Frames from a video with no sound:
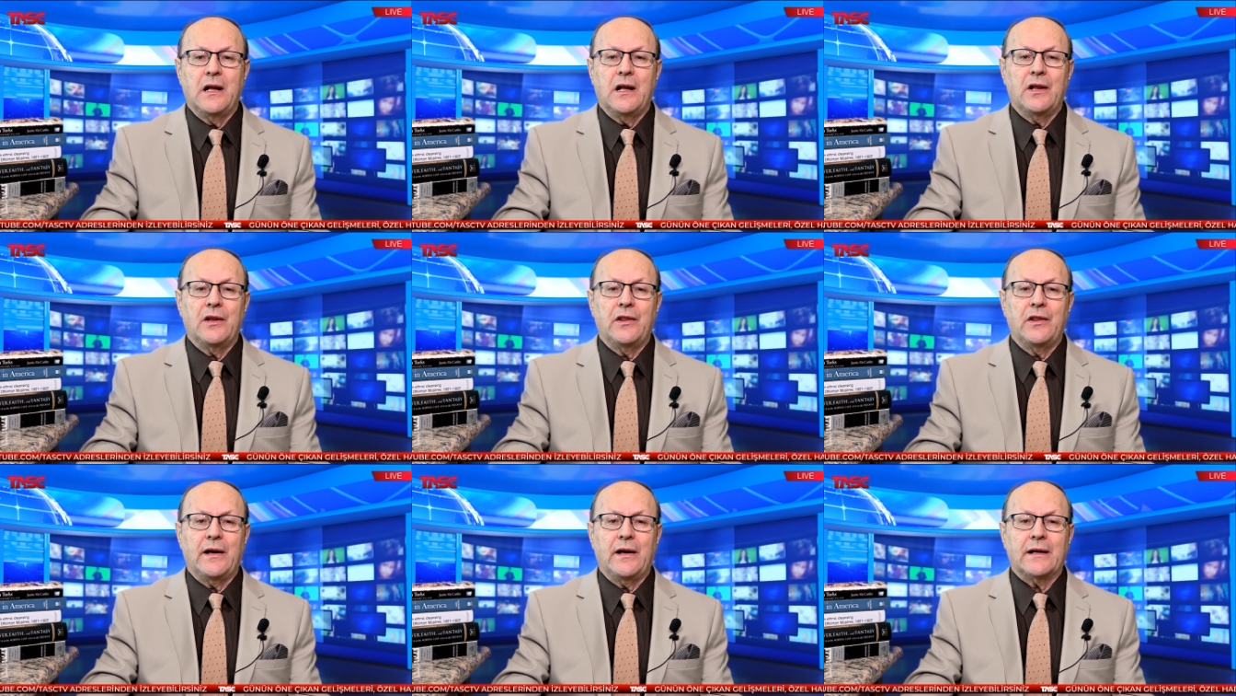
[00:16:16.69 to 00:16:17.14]

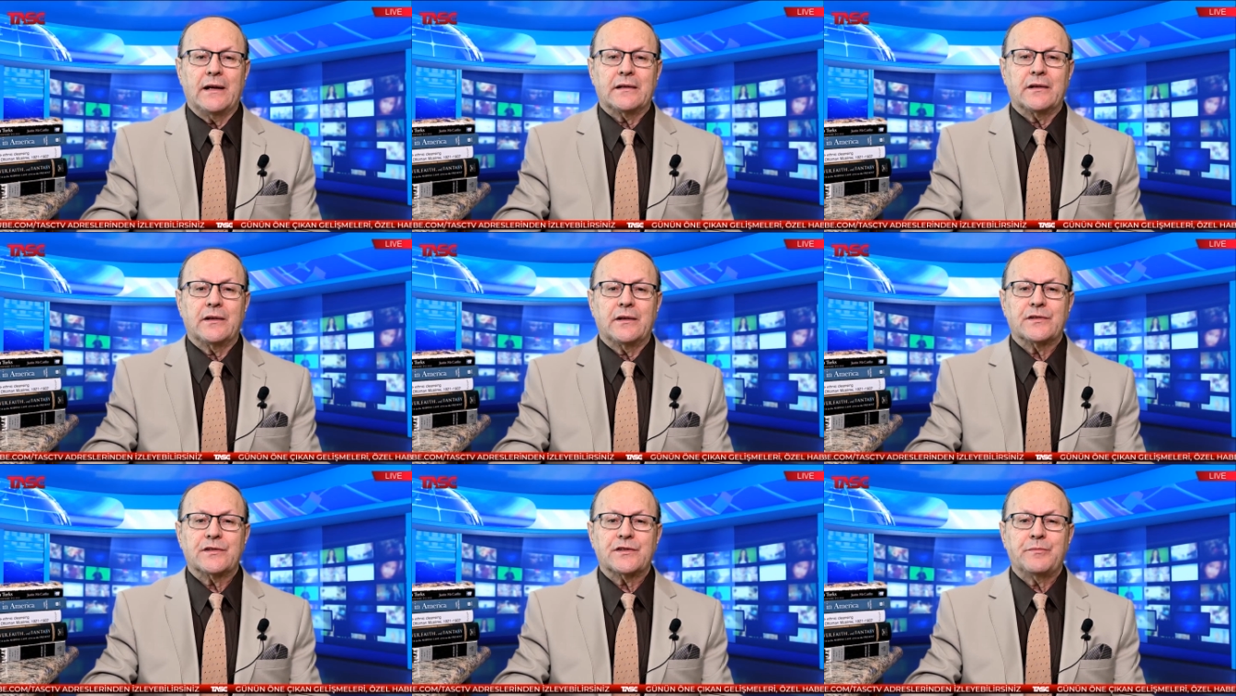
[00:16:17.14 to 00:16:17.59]

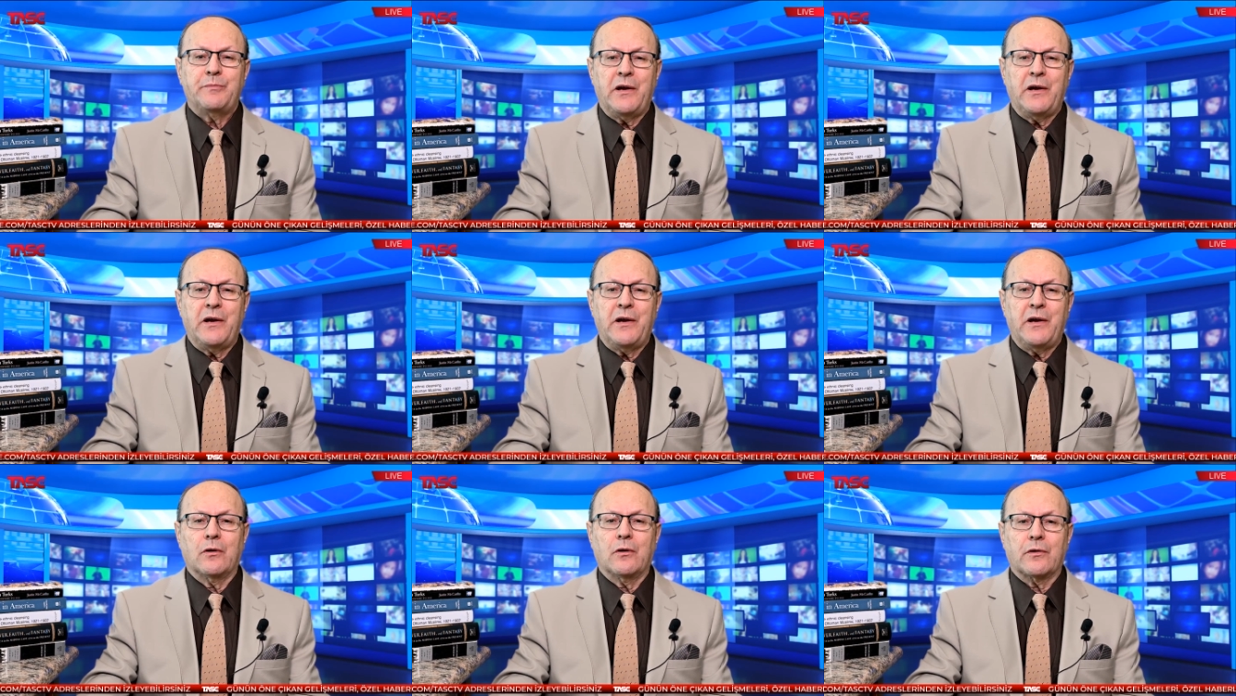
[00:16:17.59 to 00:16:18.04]
that the
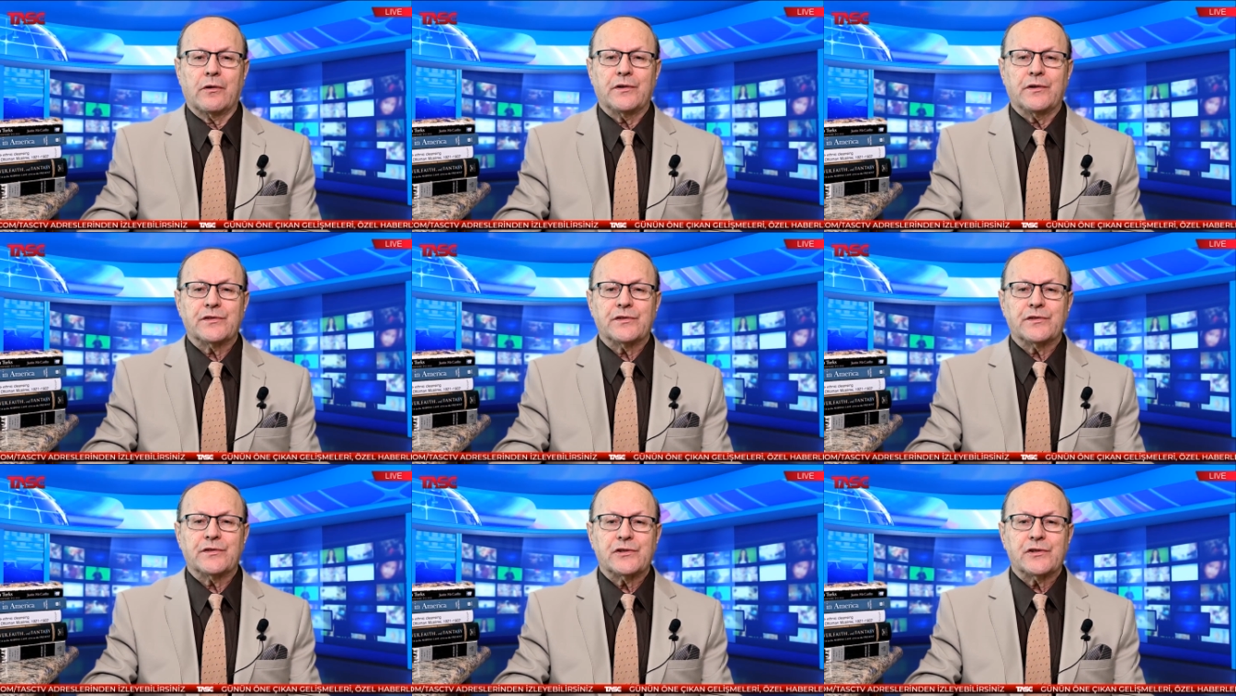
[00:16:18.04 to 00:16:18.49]
special
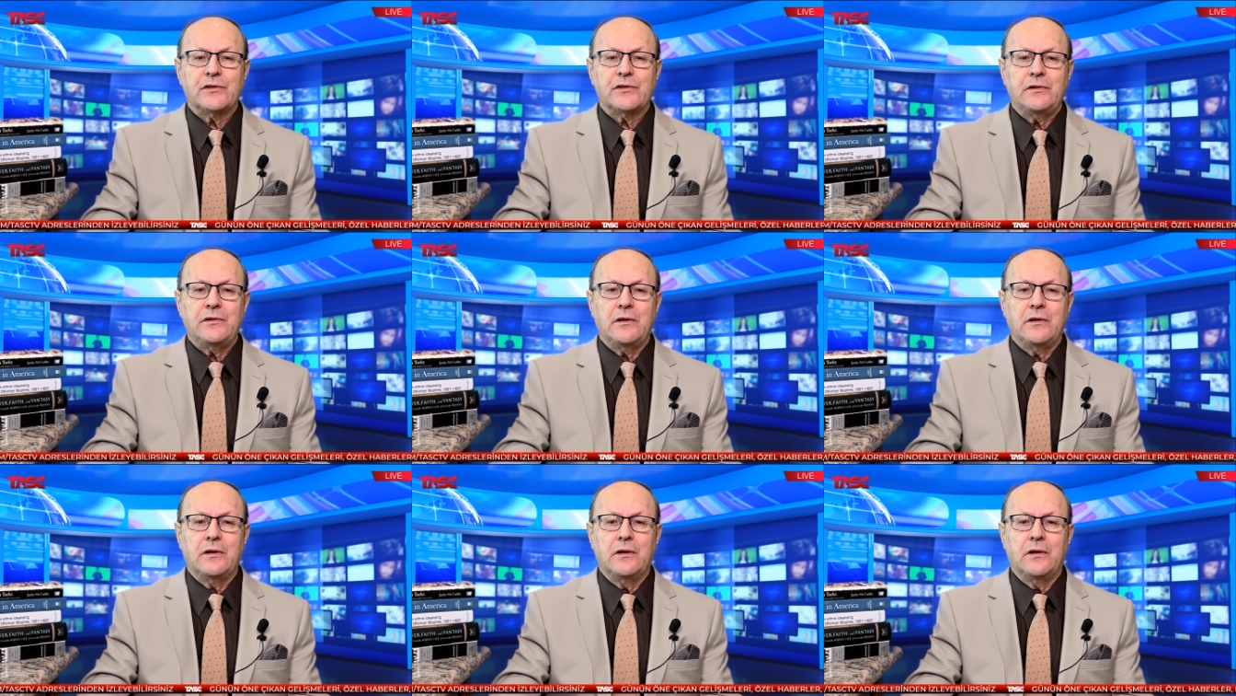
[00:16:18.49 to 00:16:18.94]

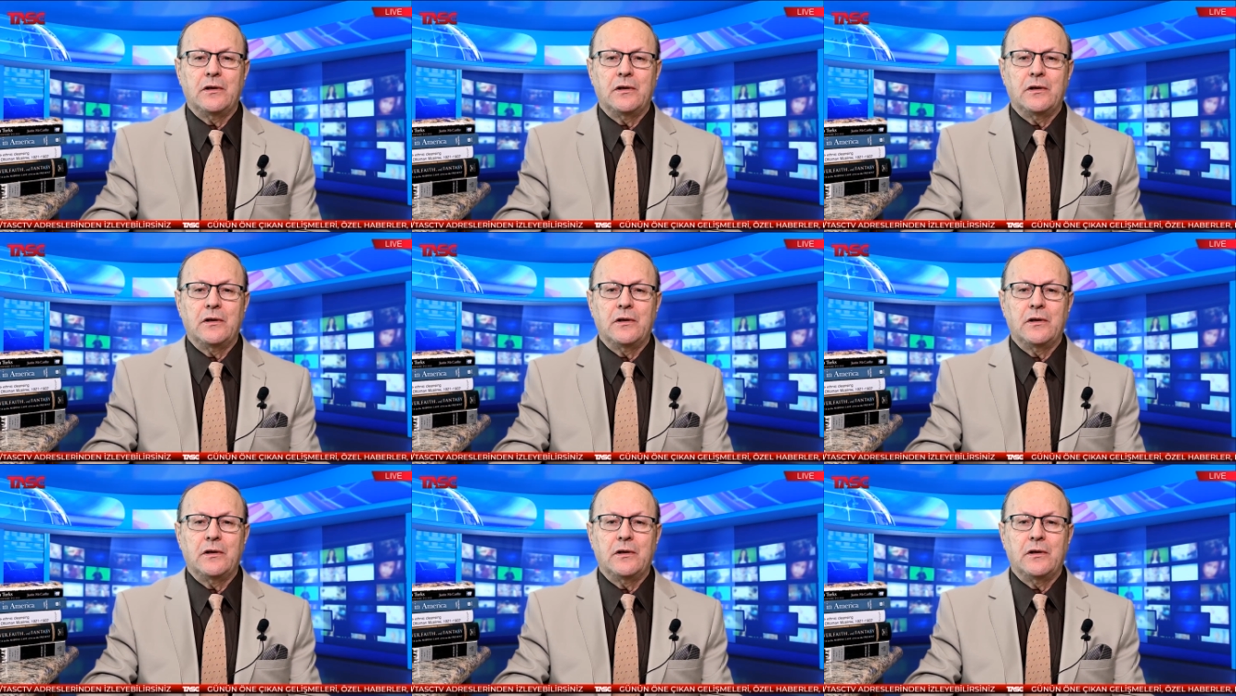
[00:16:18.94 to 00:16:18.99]
organization,